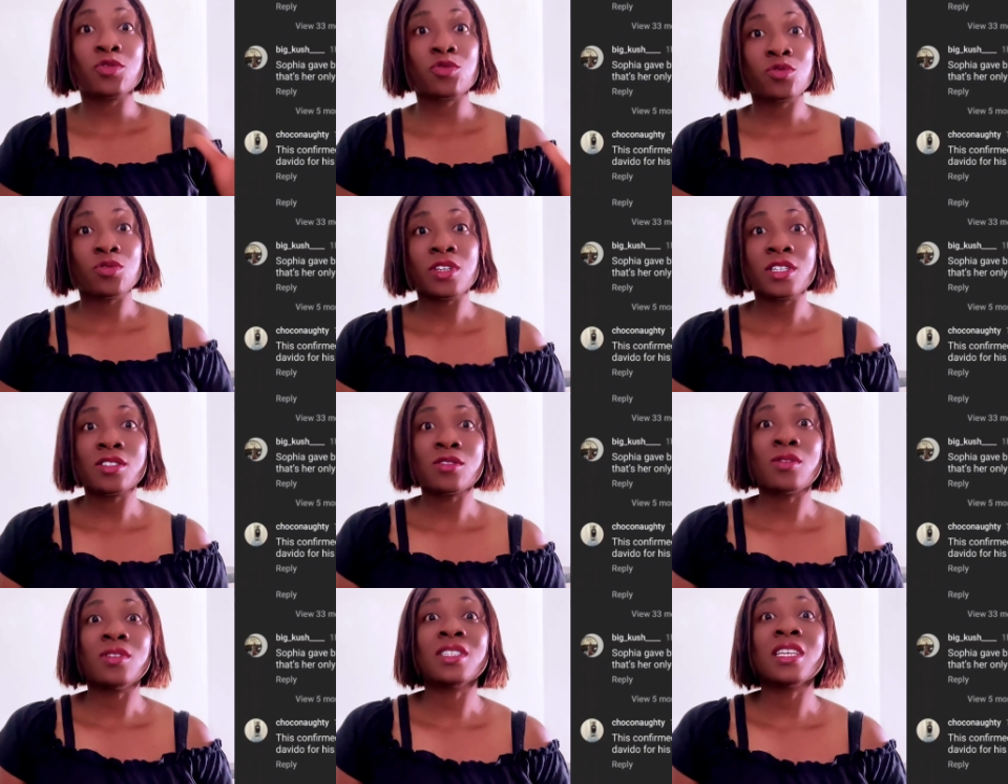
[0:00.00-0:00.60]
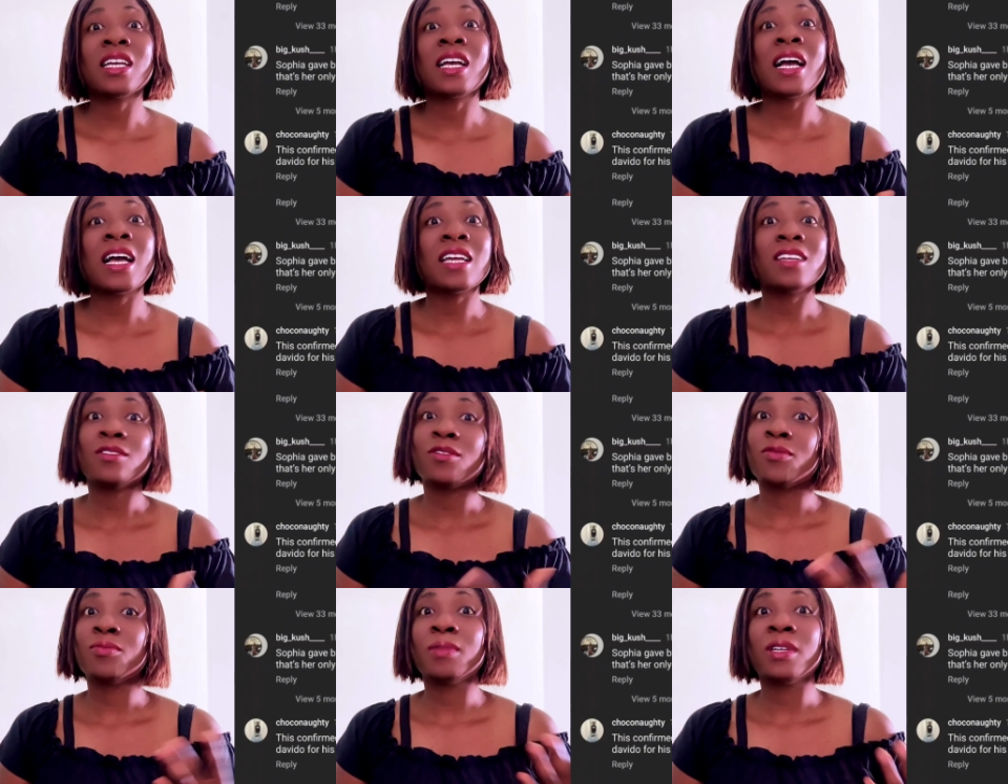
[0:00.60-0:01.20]
hey, God of
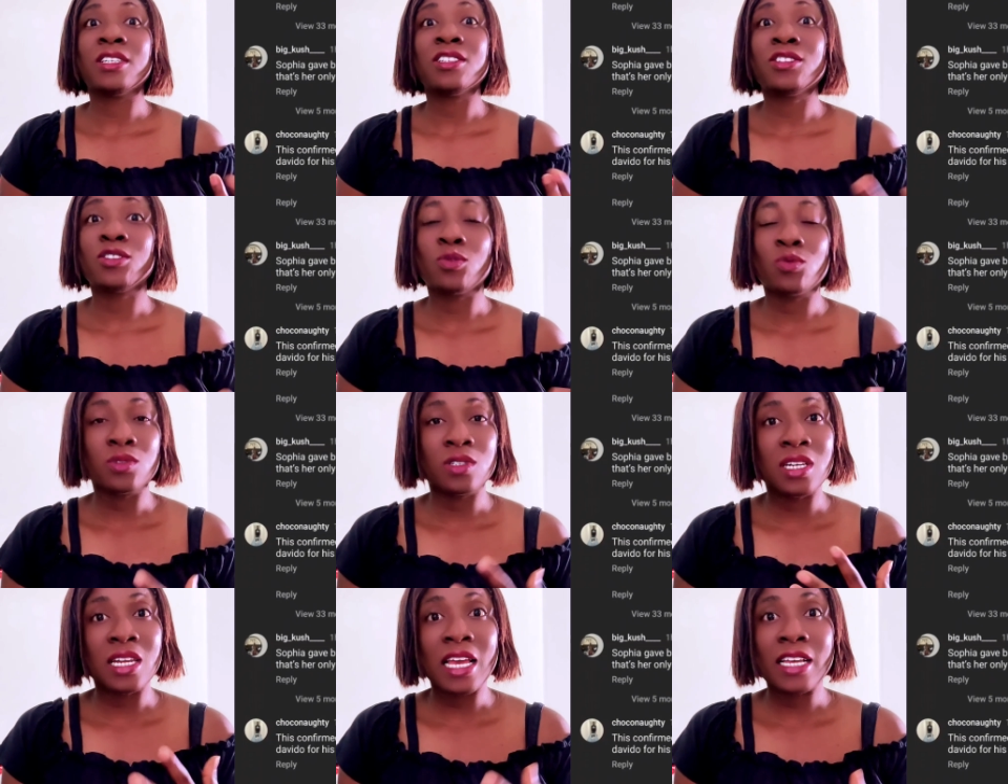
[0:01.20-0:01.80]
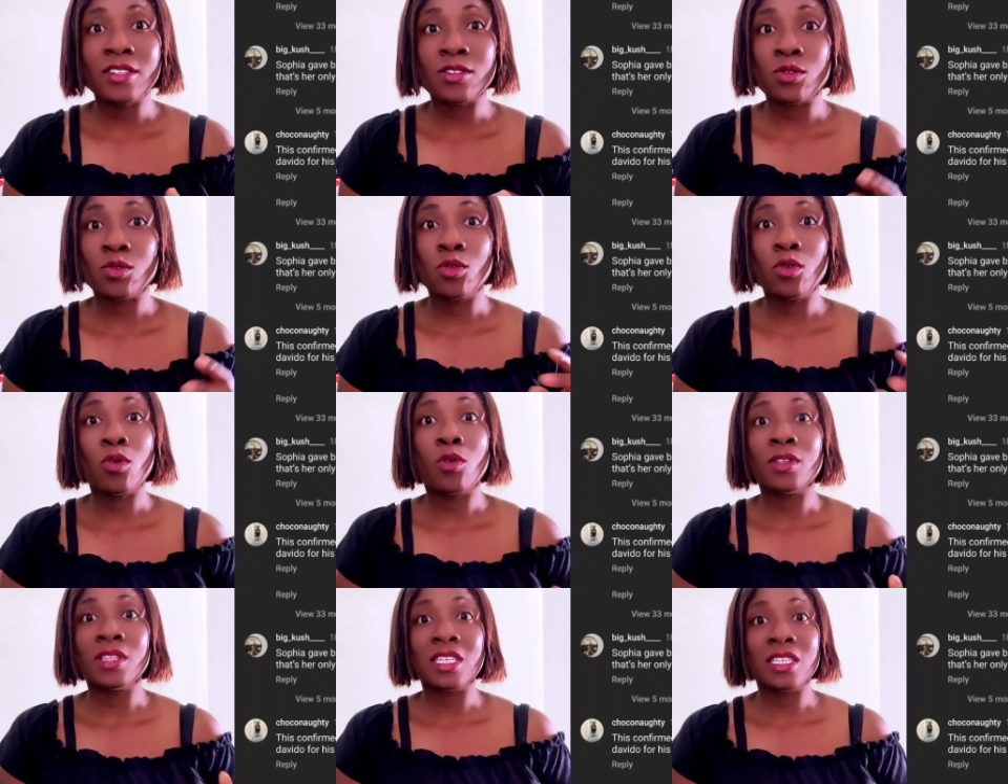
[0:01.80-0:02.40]
mercy well that is
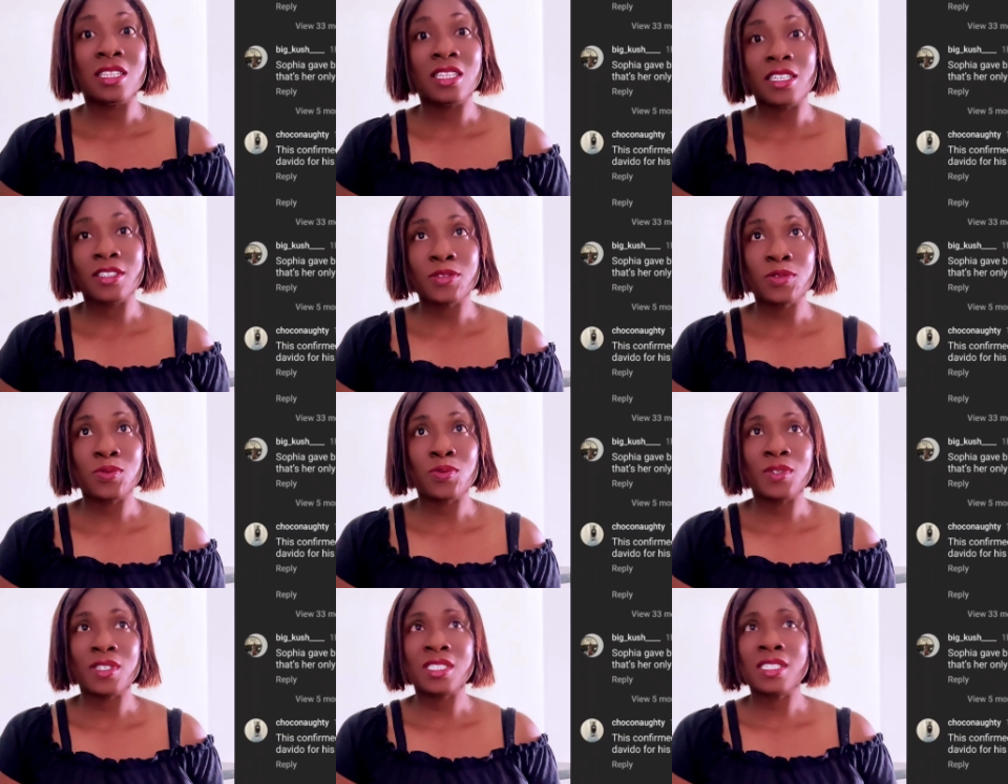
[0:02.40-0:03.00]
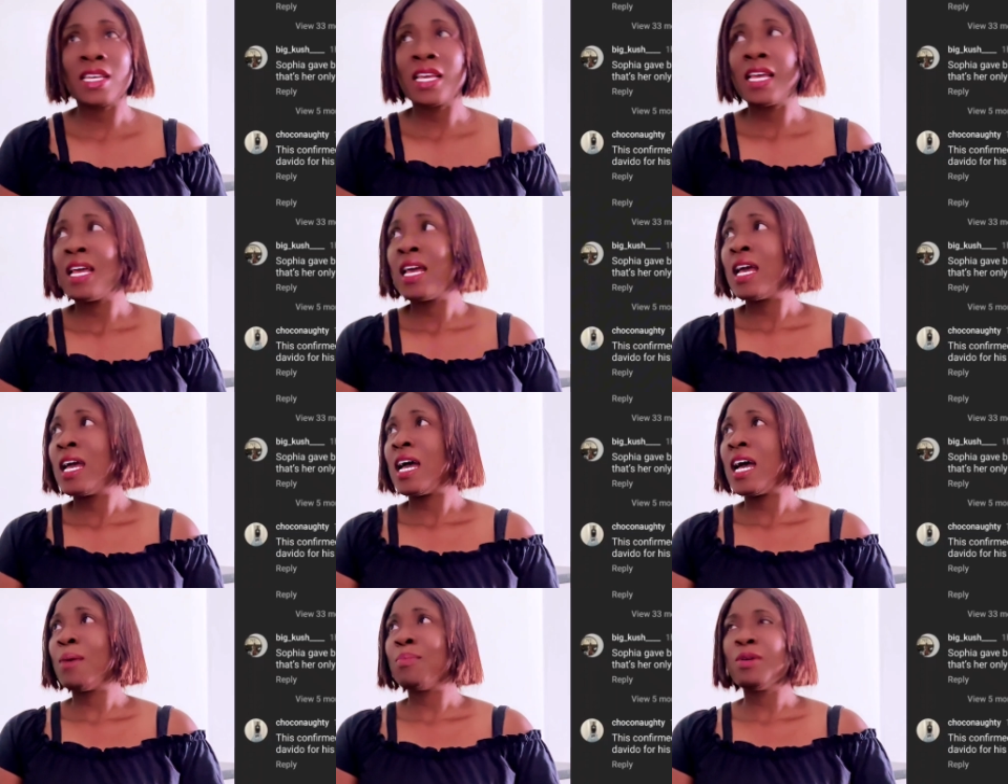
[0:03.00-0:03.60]
by the way i'm just here to share
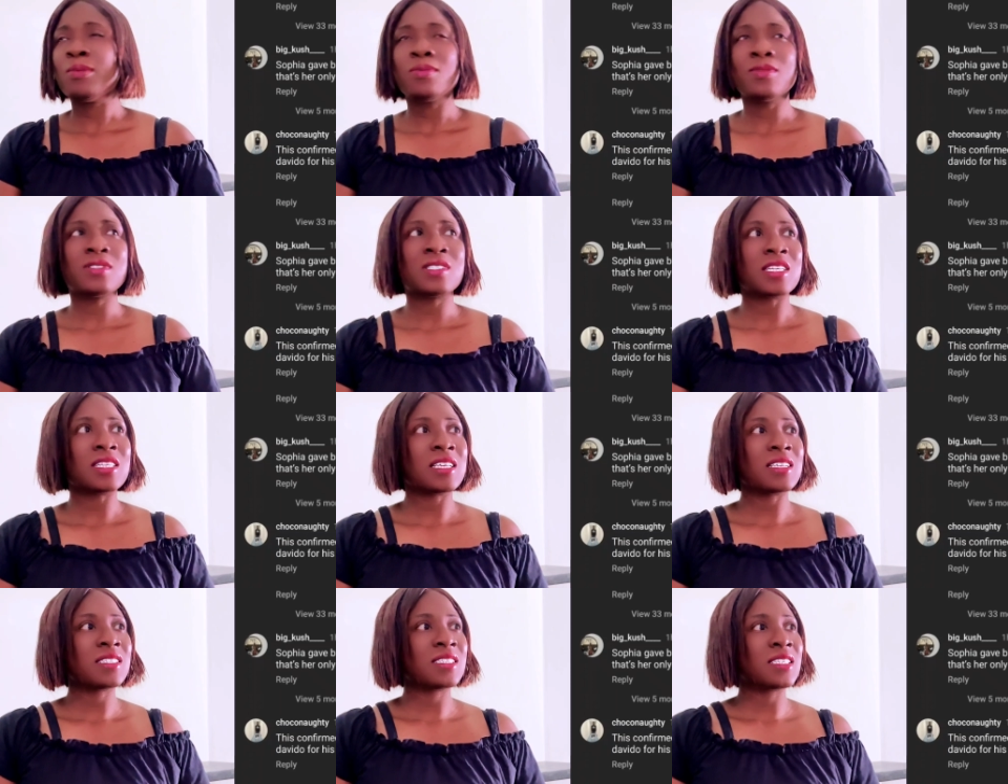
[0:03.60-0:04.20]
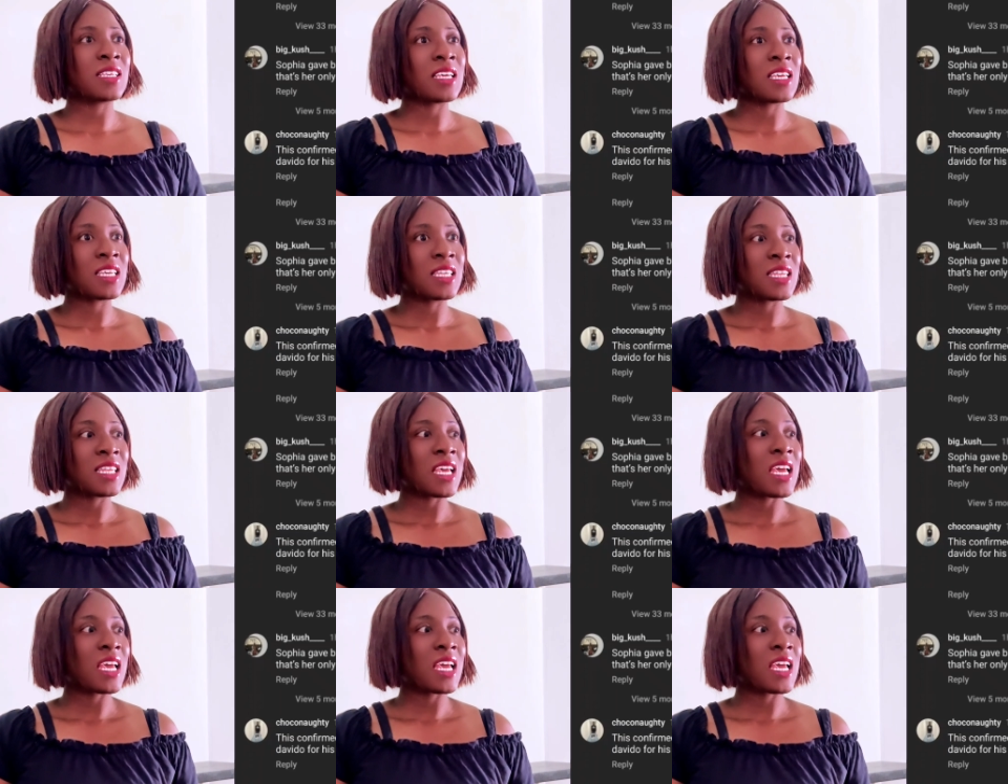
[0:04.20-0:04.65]
with you guys this